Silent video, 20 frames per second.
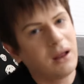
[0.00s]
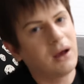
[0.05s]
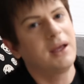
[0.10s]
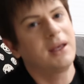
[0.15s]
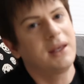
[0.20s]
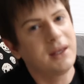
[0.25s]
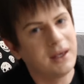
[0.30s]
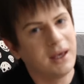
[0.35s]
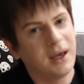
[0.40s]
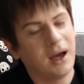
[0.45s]

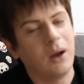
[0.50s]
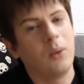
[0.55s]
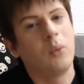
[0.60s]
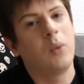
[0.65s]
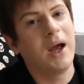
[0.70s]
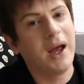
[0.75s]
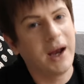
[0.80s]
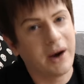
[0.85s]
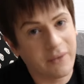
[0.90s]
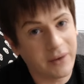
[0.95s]
like it, I
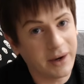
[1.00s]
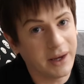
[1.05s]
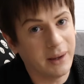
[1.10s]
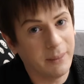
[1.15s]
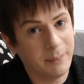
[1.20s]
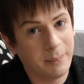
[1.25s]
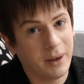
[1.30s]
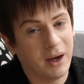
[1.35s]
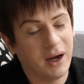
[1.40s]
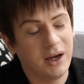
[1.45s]
wear
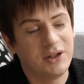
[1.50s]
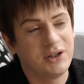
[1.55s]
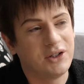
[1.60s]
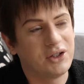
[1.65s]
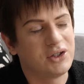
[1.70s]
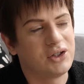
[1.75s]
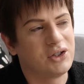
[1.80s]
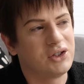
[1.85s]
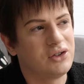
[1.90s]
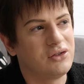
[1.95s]
it, but I
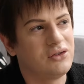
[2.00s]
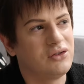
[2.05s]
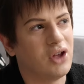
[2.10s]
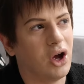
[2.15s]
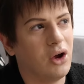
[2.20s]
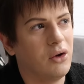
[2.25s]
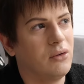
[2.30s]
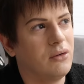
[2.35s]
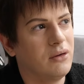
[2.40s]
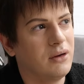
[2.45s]
just
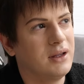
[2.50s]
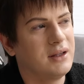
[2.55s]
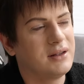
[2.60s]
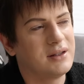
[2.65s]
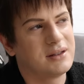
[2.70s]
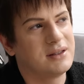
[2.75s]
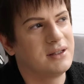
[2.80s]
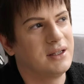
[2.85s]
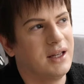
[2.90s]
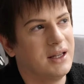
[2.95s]
don't,
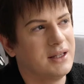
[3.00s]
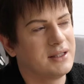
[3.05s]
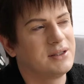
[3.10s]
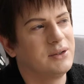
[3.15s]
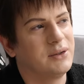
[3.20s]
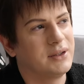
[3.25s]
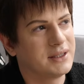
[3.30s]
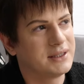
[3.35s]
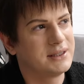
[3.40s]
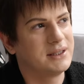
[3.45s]
it's
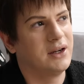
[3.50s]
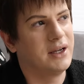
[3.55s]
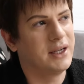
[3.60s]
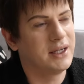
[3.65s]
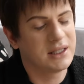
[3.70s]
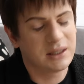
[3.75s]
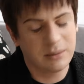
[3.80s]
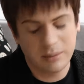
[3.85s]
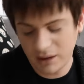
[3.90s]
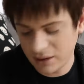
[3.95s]
not
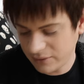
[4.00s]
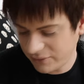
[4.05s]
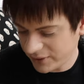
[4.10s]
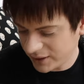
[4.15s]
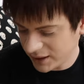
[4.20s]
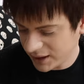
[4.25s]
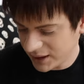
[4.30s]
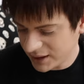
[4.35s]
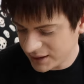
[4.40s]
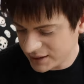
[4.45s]
exciting to me. I feel
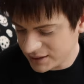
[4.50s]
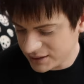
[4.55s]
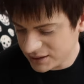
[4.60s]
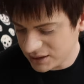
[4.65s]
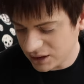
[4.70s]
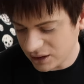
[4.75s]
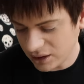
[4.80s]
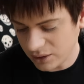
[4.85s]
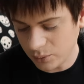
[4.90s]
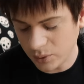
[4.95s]
like it's,
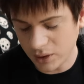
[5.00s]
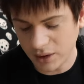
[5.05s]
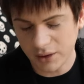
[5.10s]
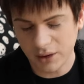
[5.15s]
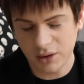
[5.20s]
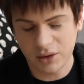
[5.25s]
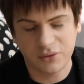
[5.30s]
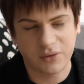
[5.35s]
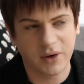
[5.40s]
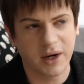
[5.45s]
you know, one of
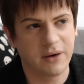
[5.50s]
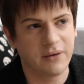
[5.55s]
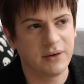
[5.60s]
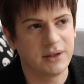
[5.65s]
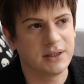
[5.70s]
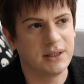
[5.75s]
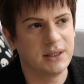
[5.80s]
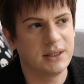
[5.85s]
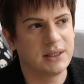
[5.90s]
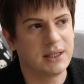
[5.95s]
those
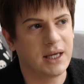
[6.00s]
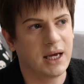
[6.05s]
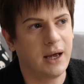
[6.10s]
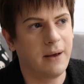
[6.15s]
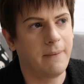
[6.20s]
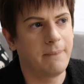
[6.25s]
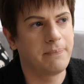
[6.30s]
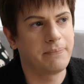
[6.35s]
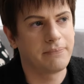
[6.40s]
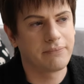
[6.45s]
fragrances
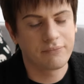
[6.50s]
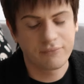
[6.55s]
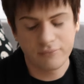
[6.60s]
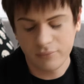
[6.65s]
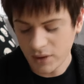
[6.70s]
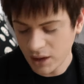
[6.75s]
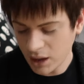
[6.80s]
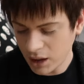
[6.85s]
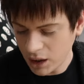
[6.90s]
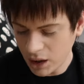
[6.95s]
that
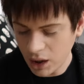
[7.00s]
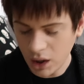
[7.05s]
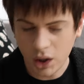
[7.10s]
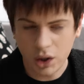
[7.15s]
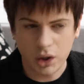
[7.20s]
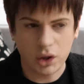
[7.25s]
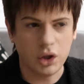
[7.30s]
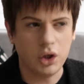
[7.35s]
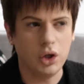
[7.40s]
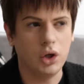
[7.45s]

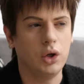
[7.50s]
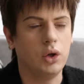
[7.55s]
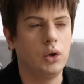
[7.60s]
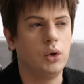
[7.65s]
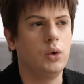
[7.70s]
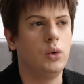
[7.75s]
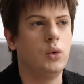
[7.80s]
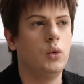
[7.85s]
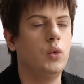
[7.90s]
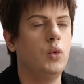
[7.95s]

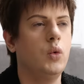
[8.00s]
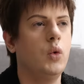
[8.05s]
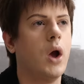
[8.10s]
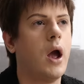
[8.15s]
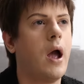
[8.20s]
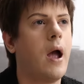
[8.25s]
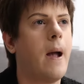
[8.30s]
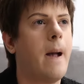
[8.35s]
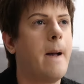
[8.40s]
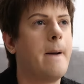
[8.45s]
you
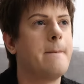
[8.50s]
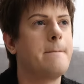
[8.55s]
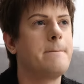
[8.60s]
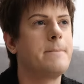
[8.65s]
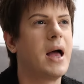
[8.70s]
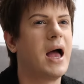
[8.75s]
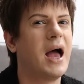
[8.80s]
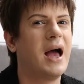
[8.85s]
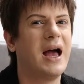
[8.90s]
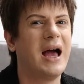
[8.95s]

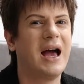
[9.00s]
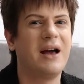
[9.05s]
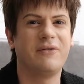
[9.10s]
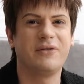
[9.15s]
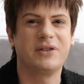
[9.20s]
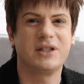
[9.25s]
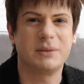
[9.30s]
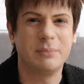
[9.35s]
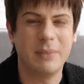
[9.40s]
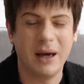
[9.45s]
have
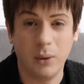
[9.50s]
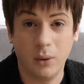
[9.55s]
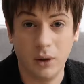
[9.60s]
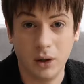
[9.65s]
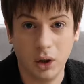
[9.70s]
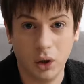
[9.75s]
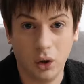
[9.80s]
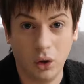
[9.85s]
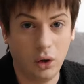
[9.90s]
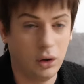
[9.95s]
smelled a
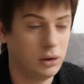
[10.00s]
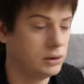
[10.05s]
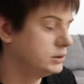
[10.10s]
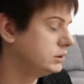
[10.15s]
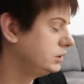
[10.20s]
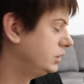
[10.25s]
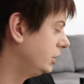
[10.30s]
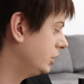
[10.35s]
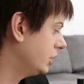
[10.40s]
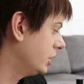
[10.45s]
lot,
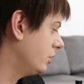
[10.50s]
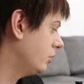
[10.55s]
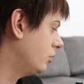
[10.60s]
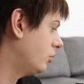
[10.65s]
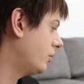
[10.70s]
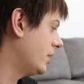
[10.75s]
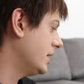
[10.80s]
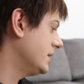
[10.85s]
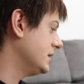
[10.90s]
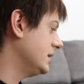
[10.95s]
you know,
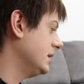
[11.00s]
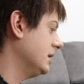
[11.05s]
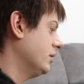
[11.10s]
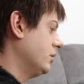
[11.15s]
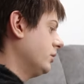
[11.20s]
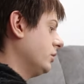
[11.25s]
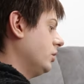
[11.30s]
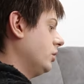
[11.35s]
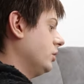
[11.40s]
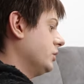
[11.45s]
already
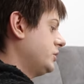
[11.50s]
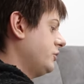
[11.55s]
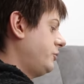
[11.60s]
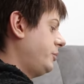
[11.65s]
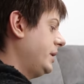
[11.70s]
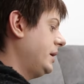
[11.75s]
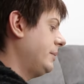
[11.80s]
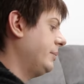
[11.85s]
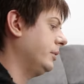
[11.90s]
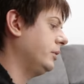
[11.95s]
on lots of
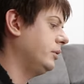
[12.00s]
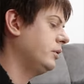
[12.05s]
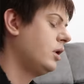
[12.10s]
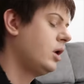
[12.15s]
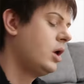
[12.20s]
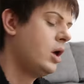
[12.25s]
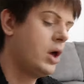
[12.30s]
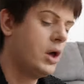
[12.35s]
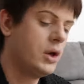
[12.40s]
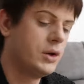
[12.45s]
people.
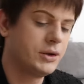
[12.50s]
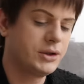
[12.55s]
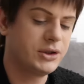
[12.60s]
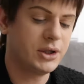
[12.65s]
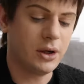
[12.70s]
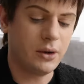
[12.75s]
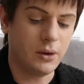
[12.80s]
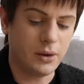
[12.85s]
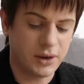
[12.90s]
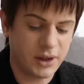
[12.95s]

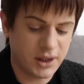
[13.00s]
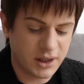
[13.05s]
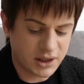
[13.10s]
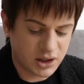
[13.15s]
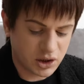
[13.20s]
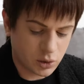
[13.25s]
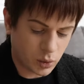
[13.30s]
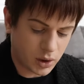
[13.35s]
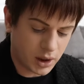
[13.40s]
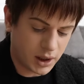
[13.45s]
So
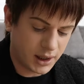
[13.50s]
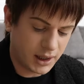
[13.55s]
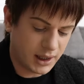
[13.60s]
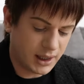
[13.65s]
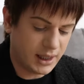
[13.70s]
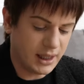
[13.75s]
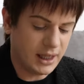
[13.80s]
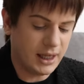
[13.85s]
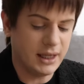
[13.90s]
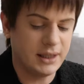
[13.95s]
this one
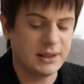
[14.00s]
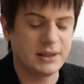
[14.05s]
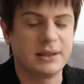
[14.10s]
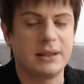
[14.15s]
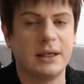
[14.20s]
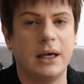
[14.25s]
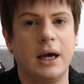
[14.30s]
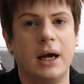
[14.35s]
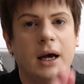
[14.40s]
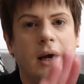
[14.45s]
is
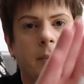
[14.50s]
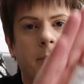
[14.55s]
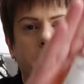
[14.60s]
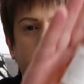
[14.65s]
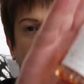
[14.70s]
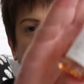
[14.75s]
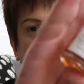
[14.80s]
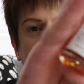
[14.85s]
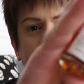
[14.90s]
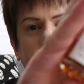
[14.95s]

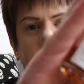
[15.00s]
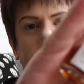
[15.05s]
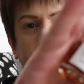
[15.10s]
By the